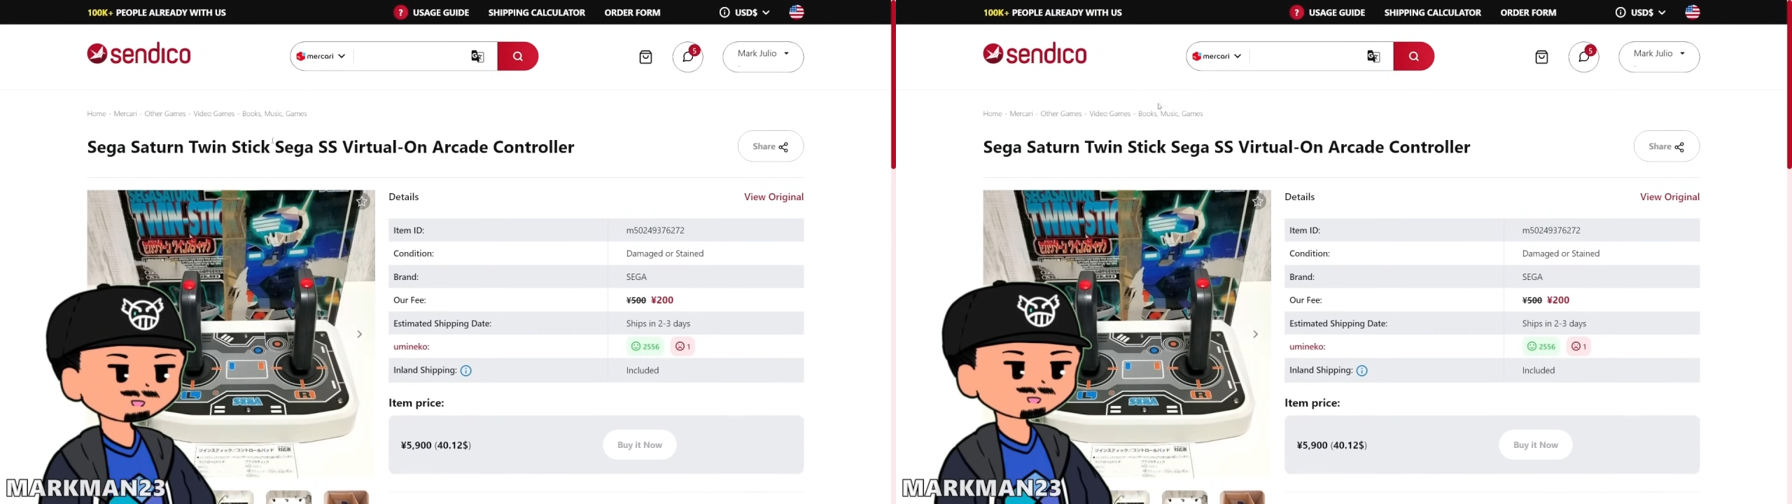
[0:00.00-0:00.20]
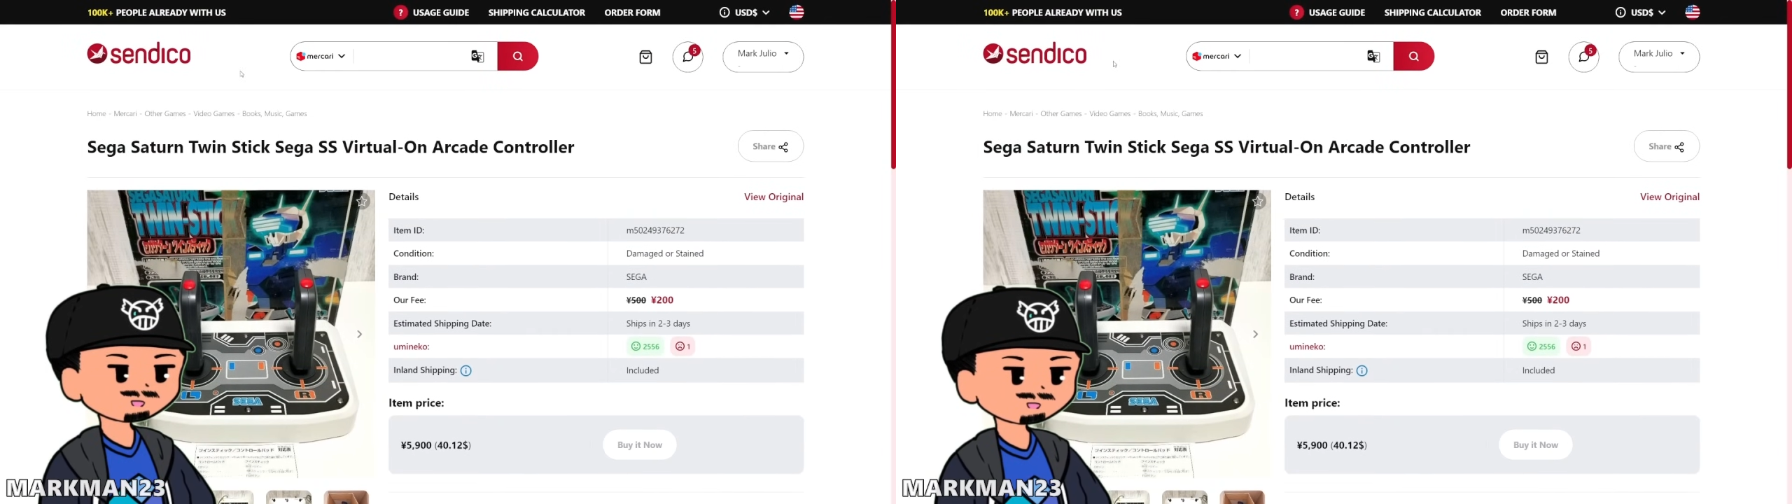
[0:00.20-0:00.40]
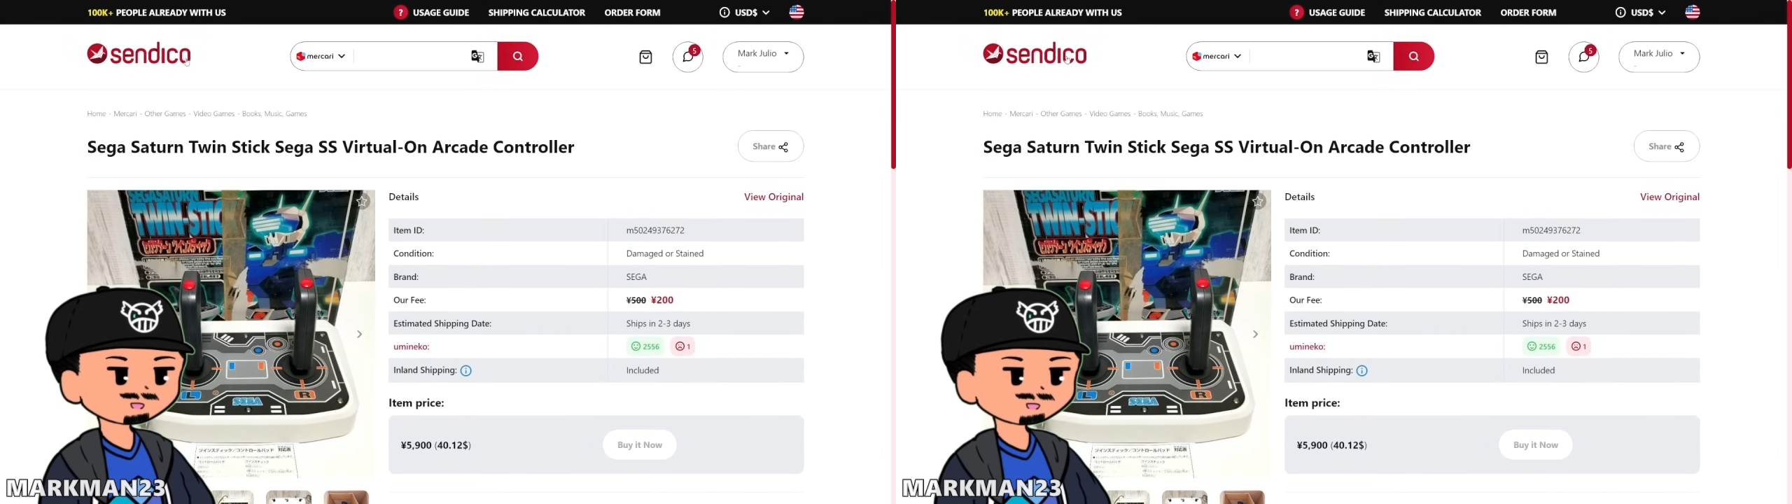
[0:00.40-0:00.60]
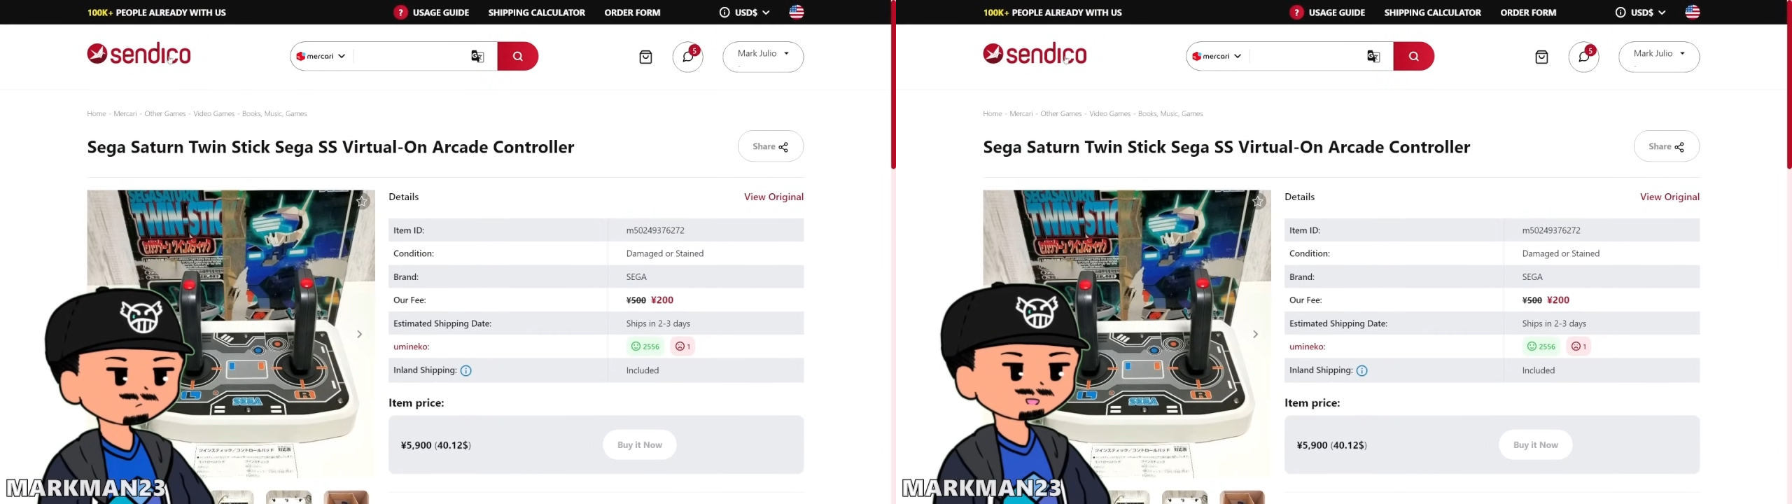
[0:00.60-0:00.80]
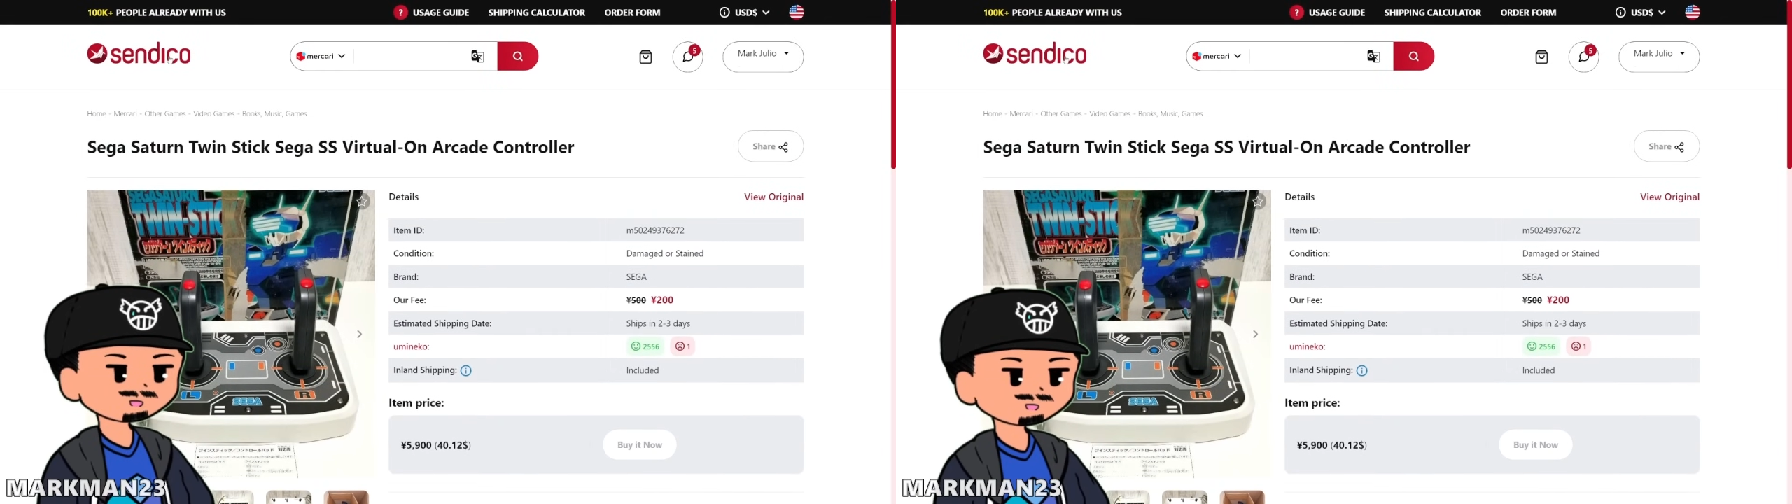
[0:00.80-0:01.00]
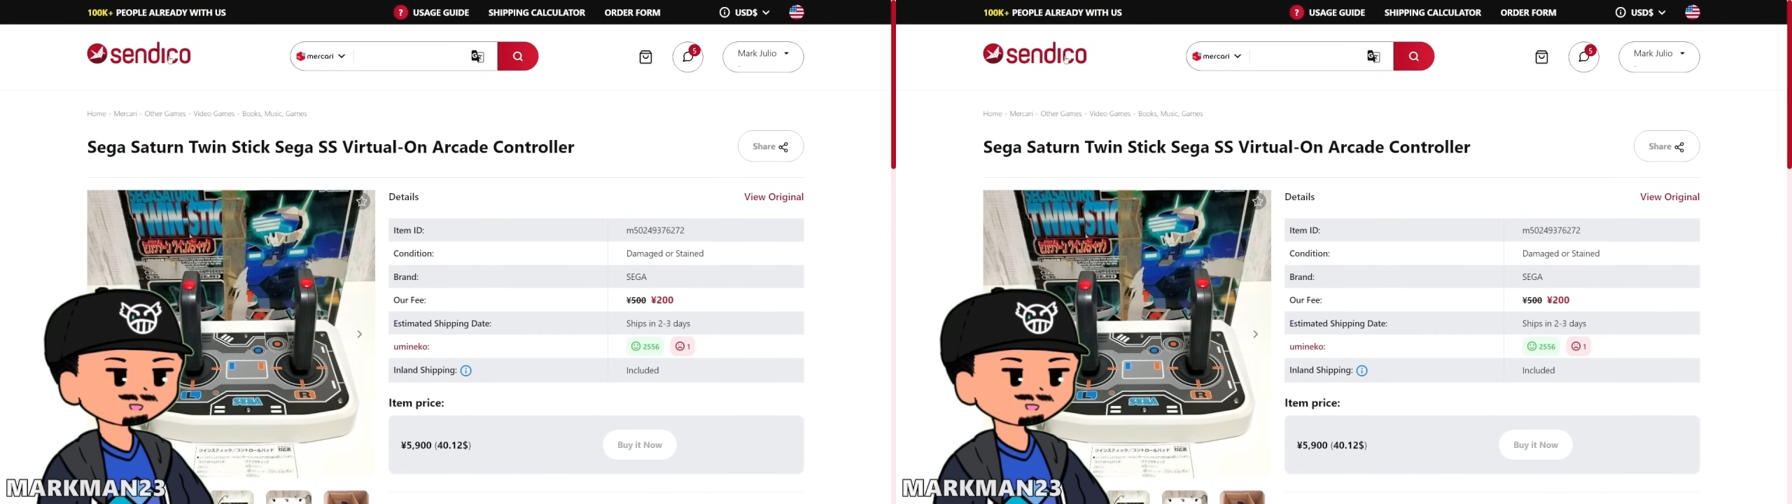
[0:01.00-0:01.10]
Check them out at